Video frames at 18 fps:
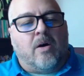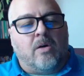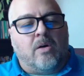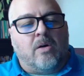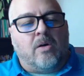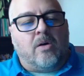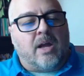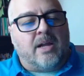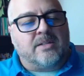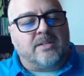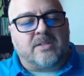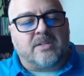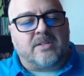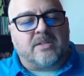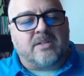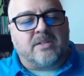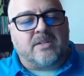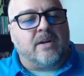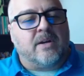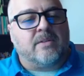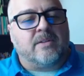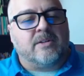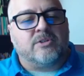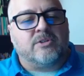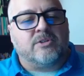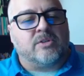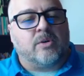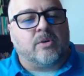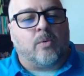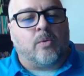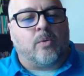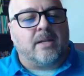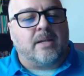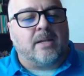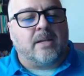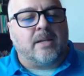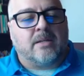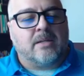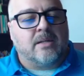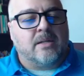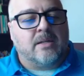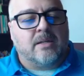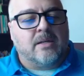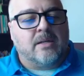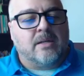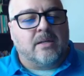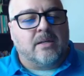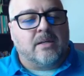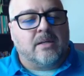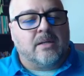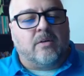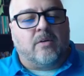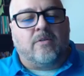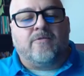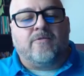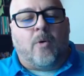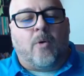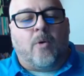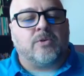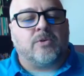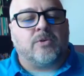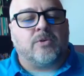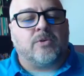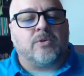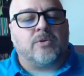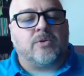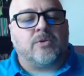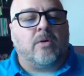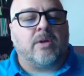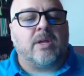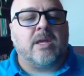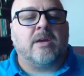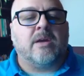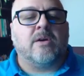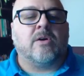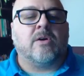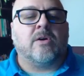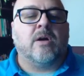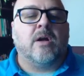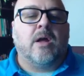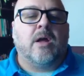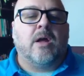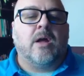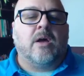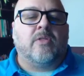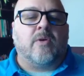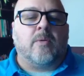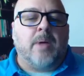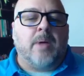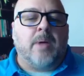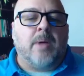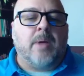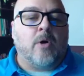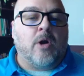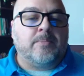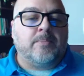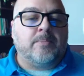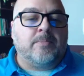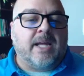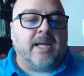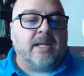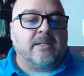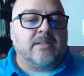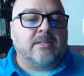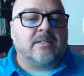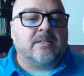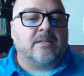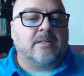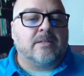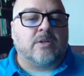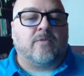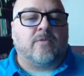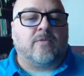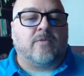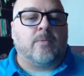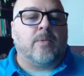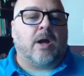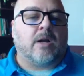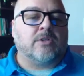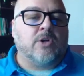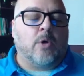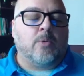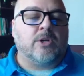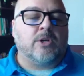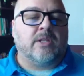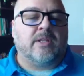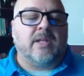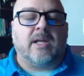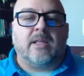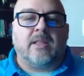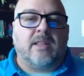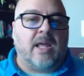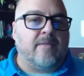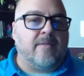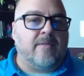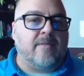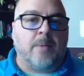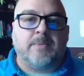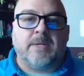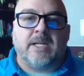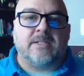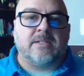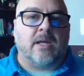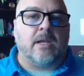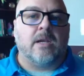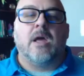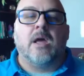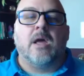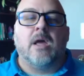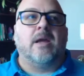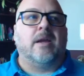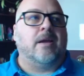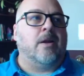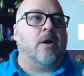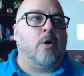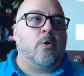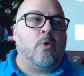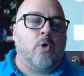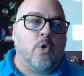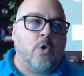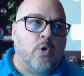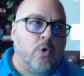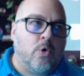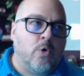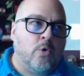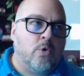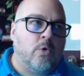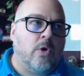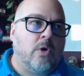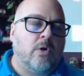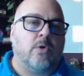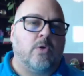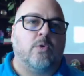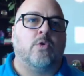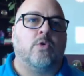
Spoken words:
all kinds of stuff here that's just great. Their forms are all here. Their member updates. So from October, they have updates on, who